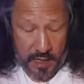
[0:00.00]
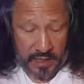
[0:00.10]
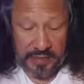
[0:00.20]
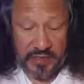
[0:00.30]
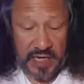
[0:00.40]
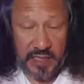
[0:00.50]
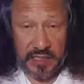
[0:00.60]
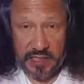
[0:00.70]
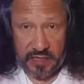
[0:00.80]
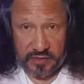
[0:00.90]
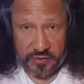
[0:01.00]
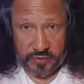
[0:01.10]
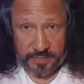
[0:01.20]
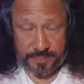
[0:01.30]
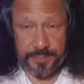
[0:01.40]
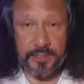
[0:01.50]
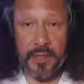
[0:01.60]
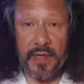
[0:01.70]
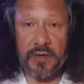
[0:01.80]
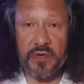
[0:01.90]
keeps saying things that aren't true.
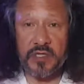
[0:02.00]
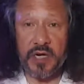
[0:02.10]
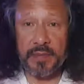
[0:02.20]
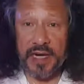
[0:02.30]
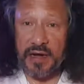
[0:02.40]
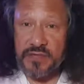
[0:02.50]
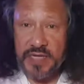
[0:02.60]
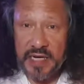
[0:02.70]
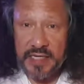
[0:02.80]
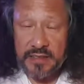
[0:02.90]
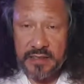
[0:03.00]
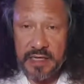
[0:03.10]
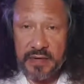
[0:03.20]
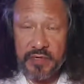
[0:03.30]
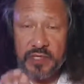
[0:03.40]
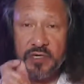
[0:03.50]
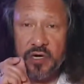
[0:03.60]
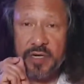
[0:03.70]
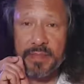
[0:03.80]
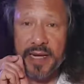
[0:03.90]
We're going to talk about offside, and we're going to
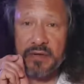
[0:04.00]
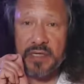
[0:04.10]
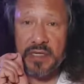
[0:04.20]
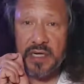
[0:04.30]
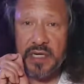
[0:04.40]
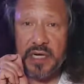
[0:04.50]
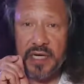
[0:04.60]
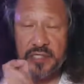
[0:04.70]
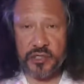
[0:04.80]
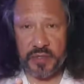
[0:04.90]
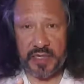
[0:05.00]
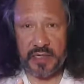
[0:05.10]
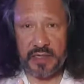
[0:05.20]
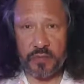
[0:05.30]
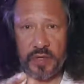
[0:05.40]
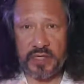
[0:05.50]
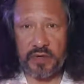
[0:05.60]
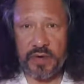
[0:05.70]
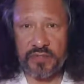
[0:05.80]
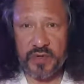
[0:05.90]
talk about injury, when a
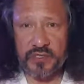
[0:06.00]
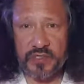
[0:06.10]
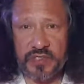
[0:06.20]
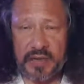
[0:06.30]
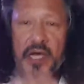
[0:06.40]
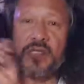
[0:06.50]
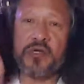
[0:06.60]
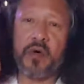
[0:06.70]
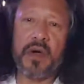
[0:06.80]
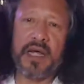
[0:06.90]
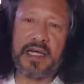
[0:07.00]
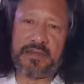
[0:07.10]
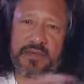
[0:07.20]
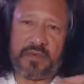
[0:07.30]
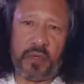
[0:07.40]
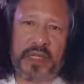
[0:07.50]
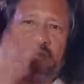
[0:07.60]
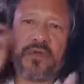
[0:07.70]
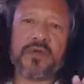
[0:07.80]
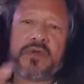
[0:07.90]
referee should stop. So,
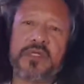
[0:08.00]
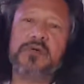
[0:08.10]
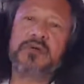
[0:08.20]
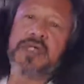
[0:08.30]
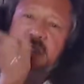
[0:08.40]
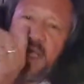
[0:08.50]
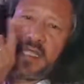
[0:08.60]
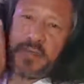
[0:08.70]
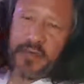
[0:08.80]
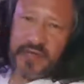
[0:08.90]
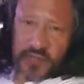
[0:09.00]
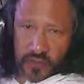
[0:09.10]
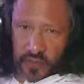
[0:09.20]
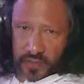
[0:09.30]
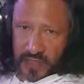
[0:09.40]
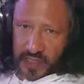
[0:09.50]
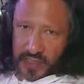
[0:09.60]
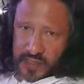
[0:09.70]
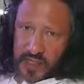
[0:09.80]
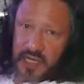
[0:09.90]
without further ado, let's get the professor,
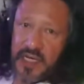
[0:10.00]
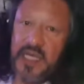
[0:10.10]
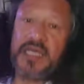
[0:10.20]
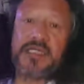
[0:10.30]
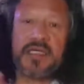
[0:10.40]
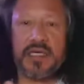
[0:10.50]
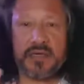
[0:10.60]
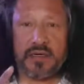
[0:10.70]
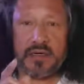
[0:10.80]
because he's the